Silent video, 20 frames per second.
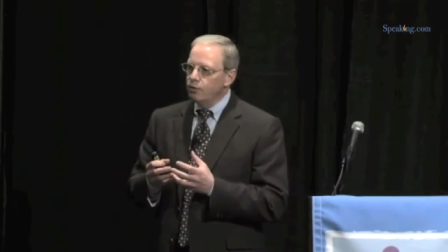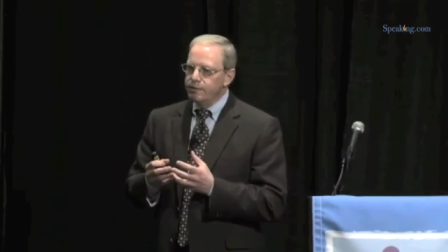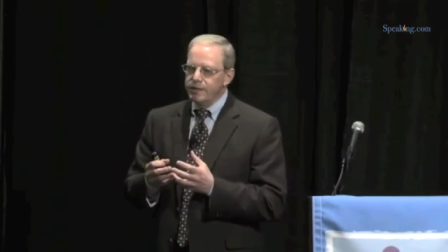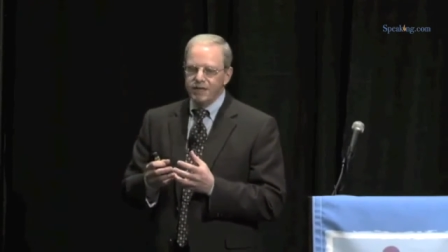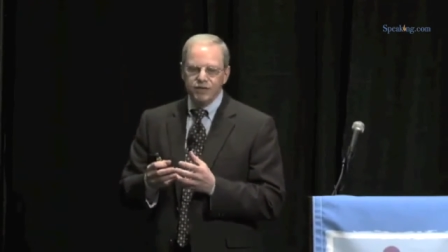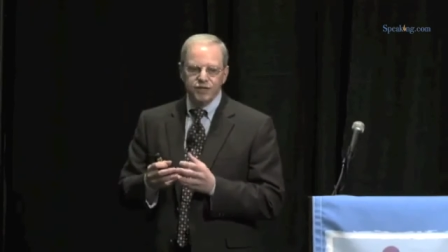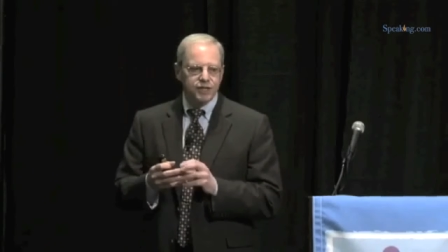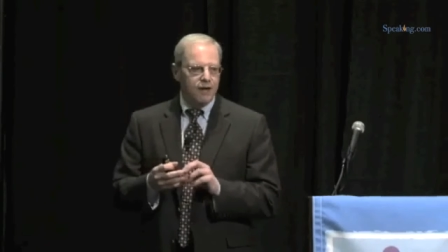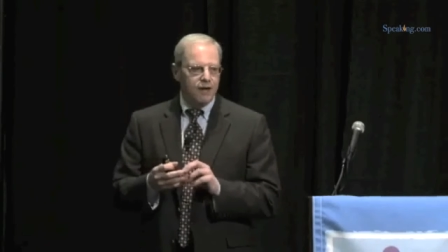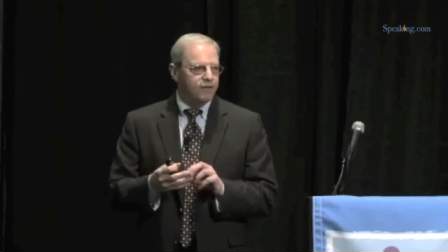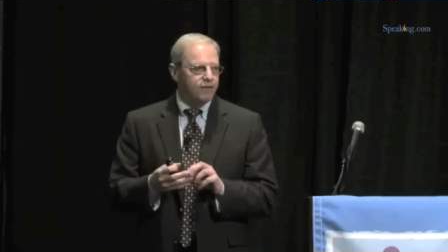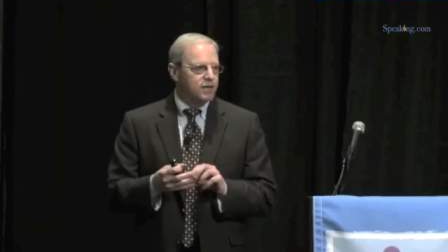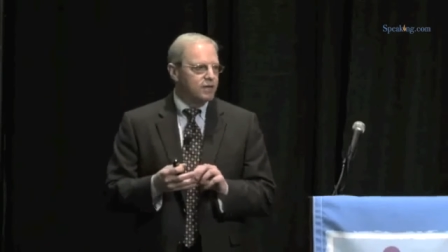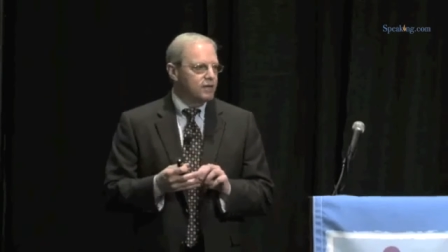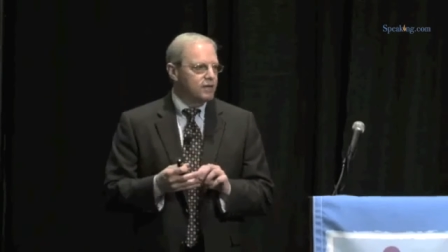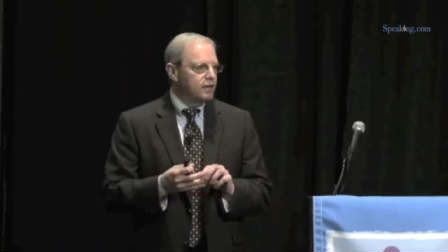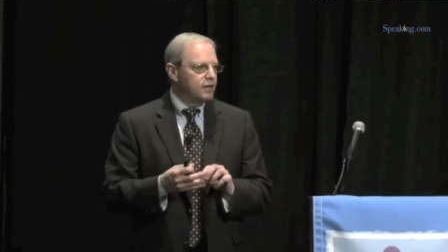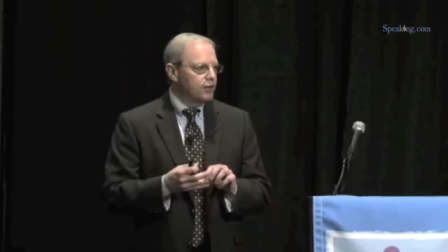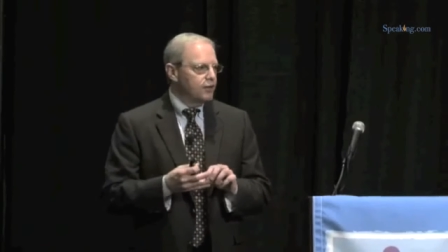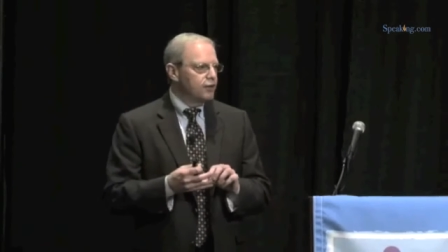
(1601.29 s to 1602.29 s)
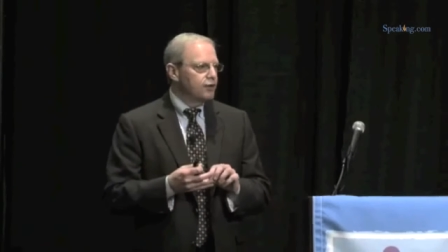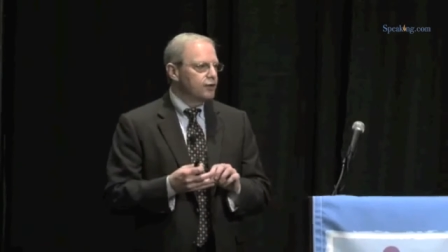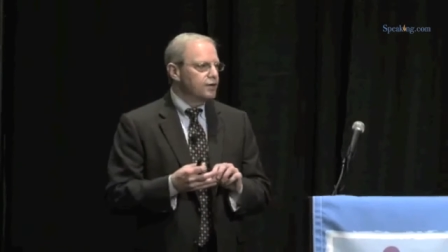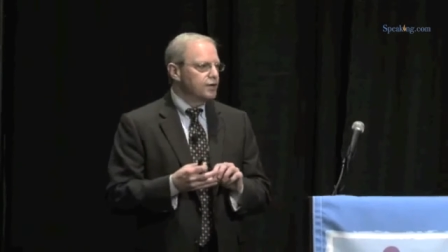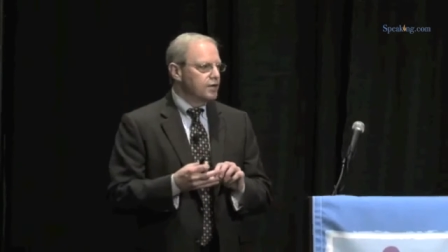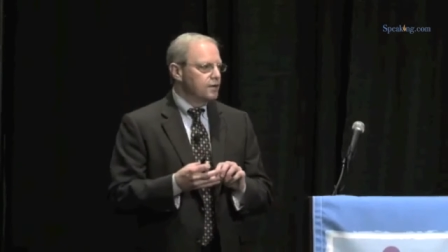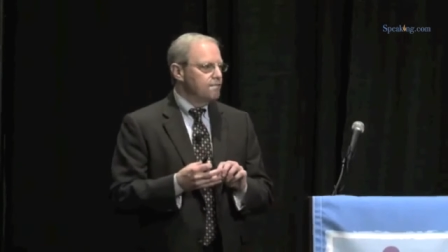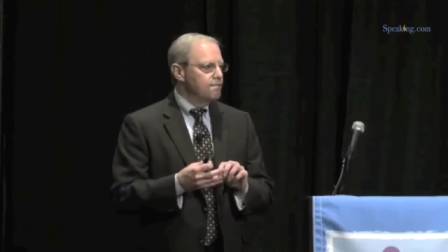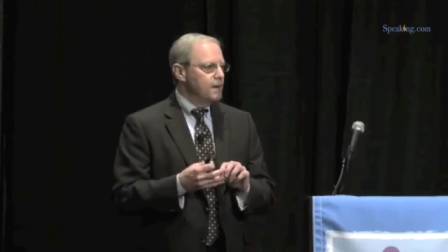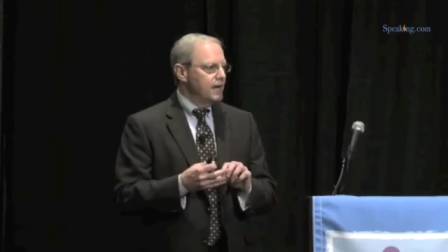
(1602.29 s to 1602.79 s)
be a
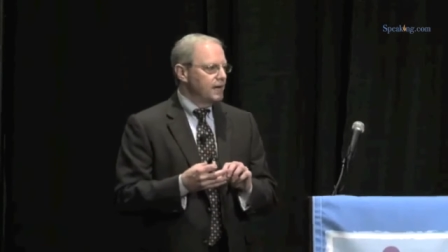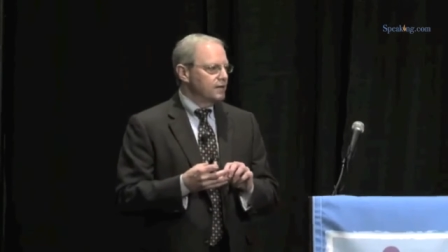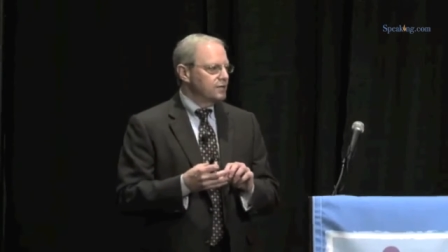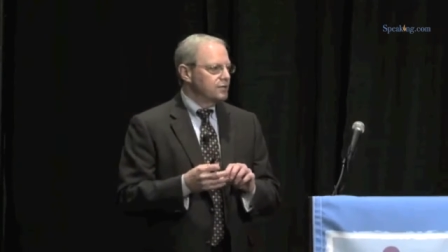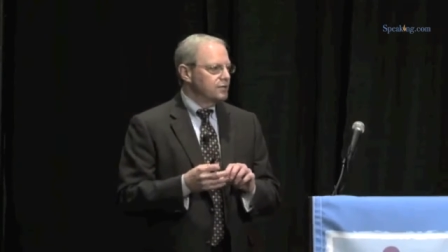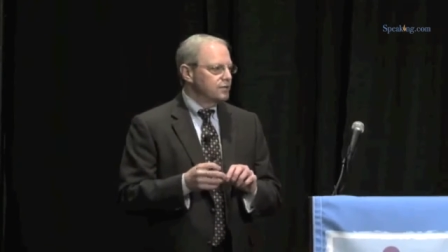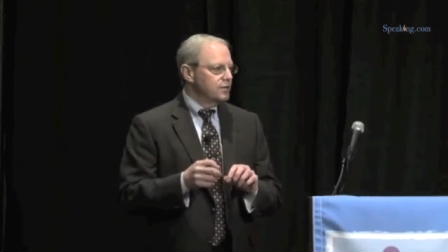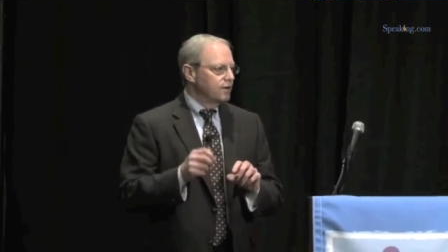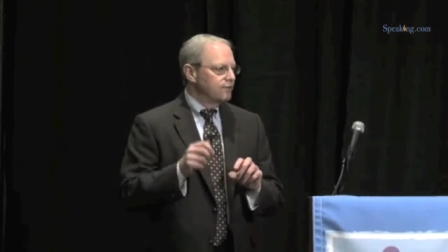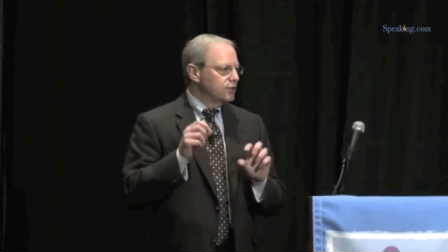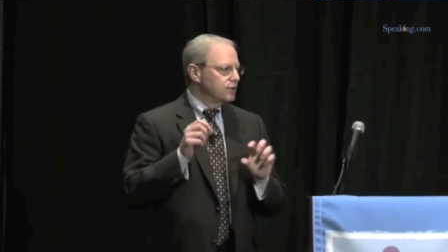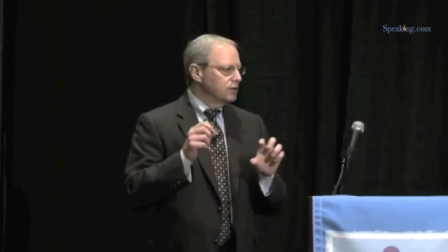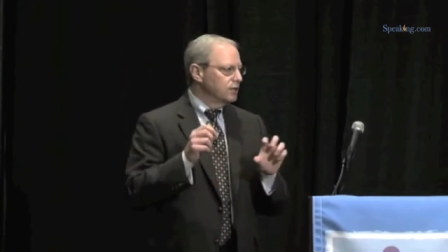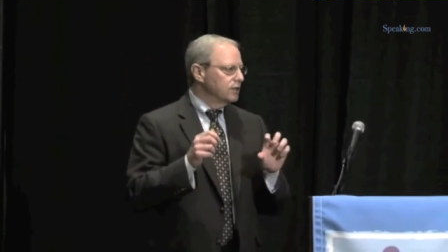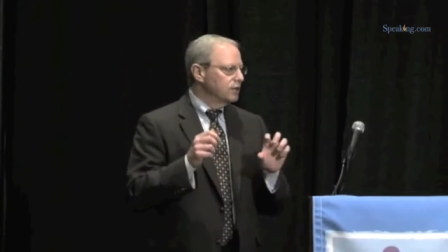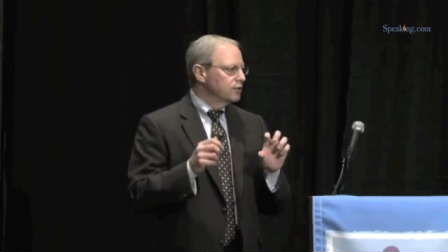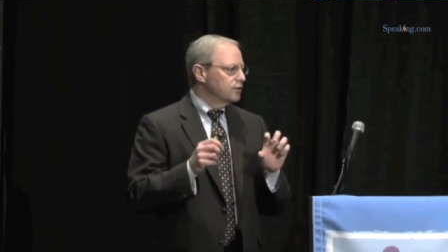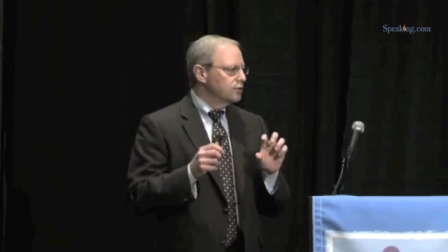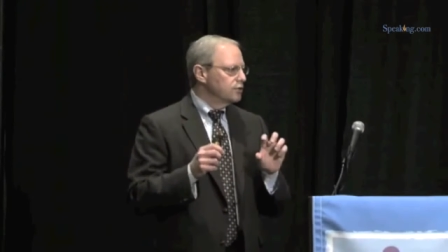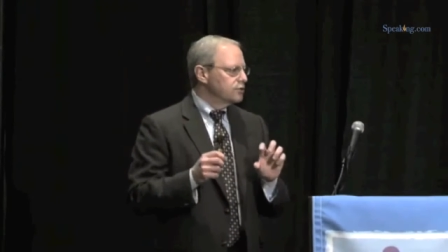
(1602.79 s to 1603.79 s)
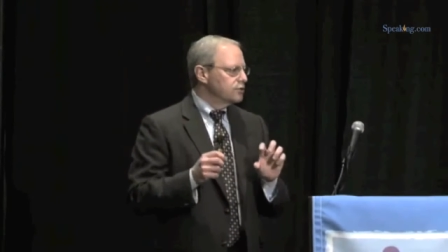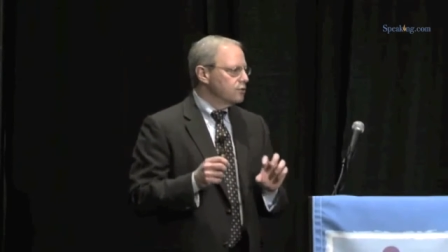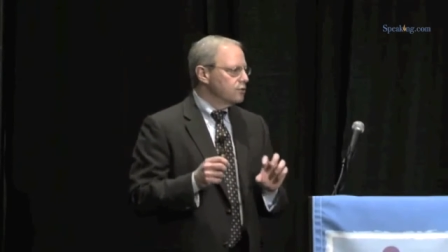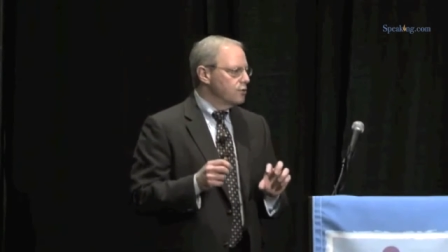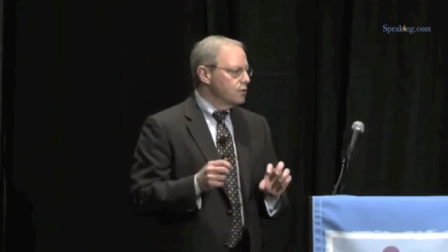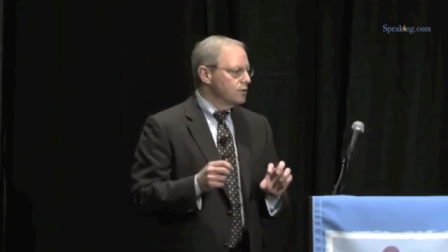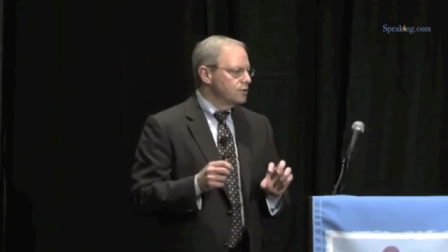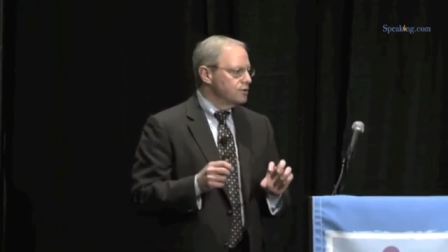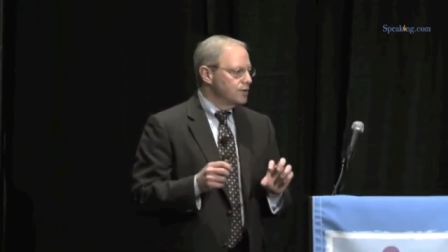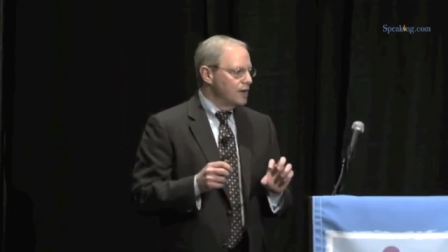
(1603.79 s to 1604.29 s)
70-30 mix of your clinical
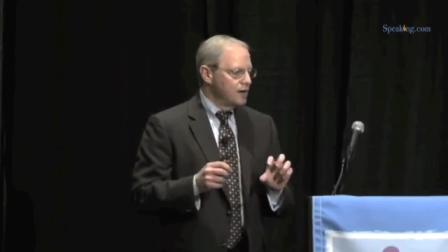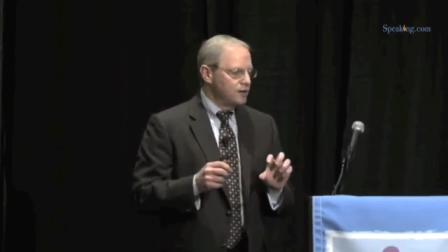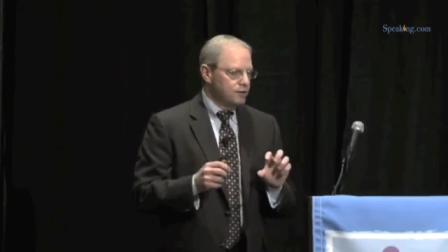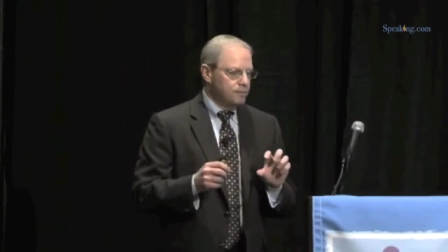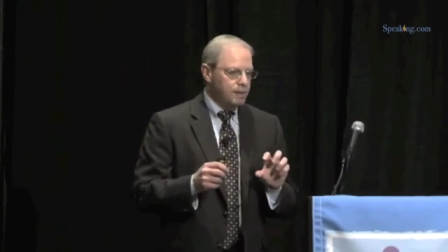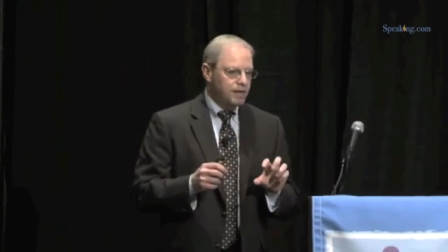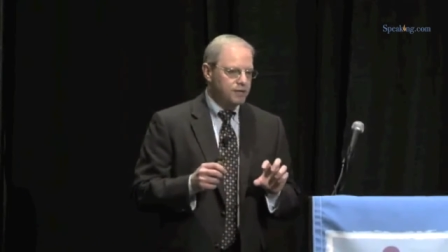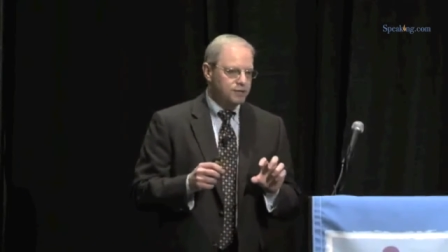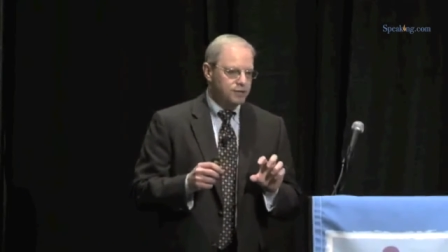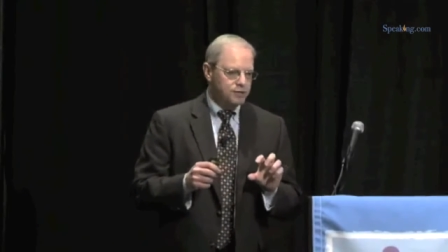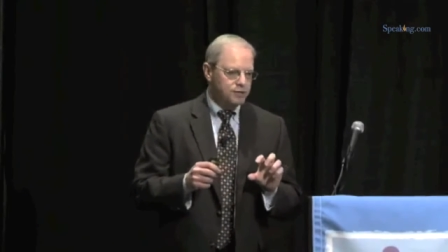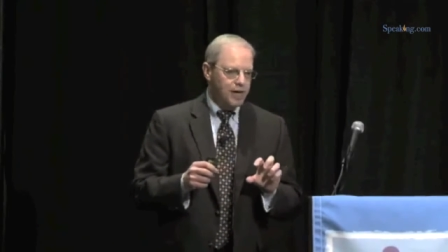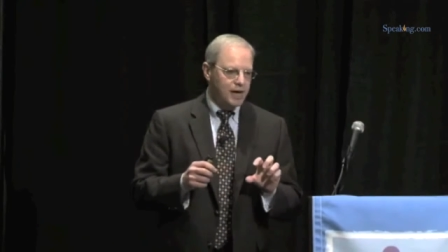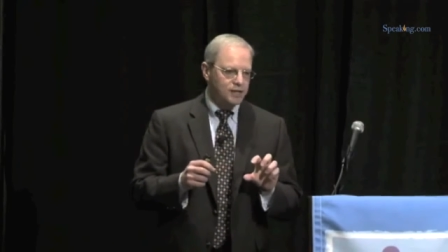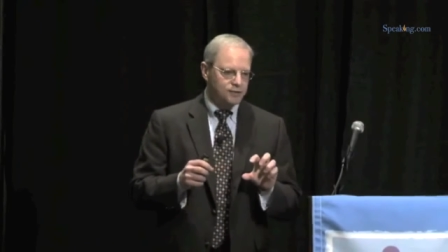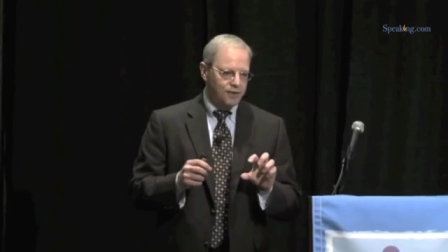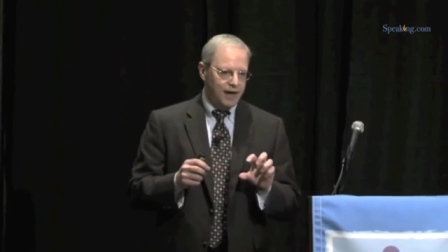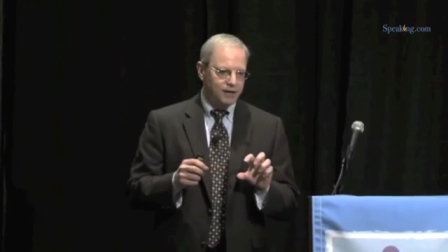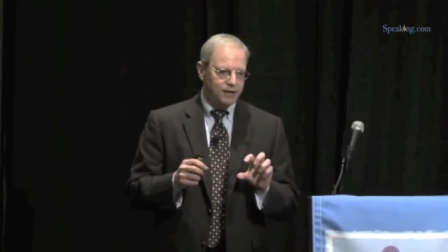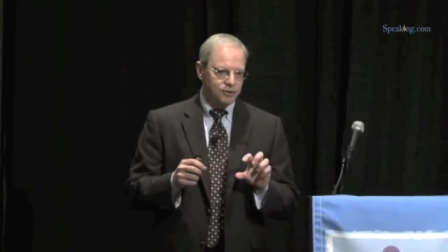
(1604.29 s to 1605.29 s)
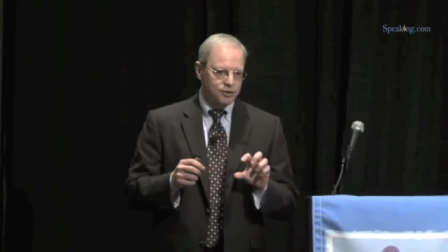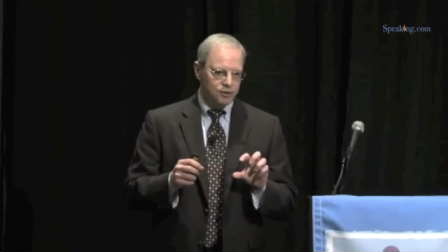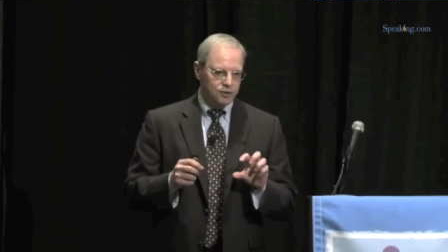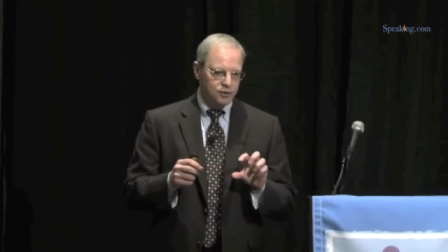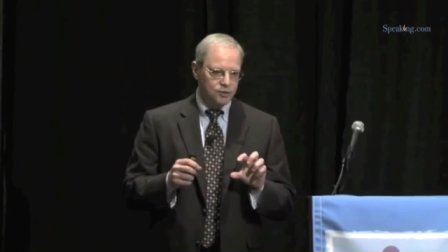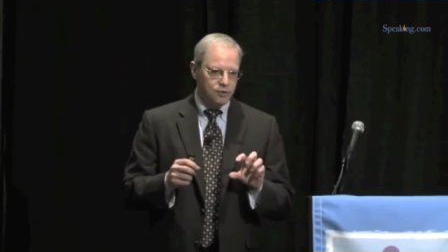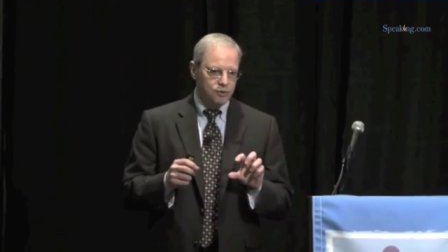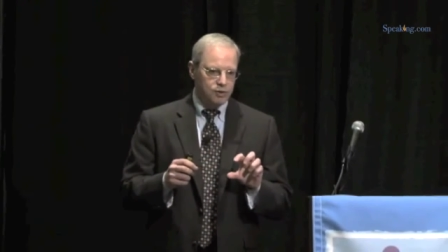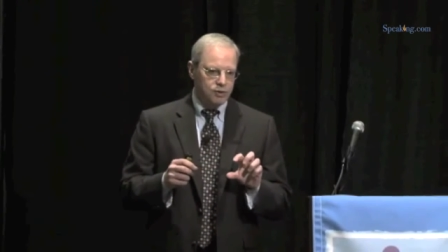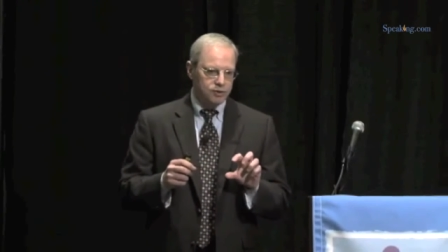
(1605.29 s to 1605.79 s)
scores and your patient satisfaction
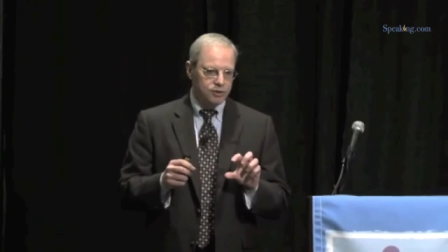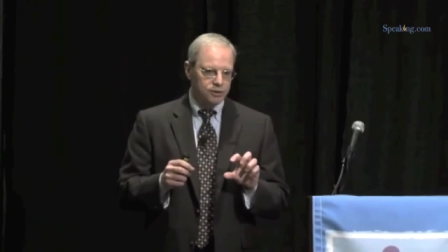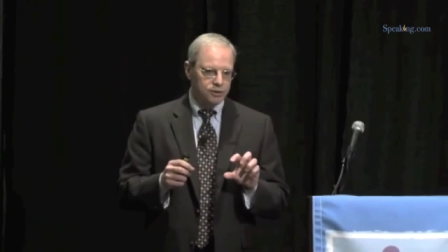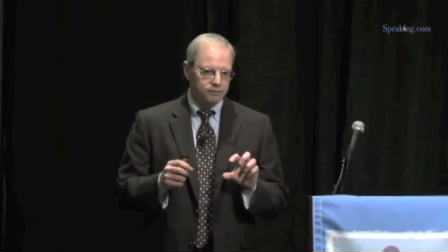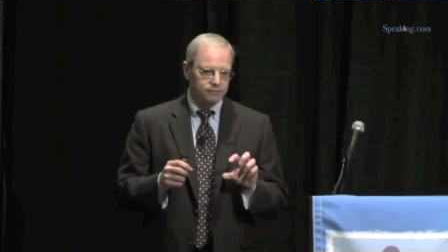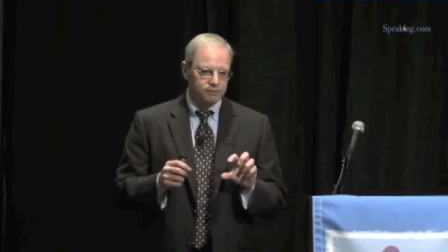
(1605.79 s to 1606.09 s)
scores.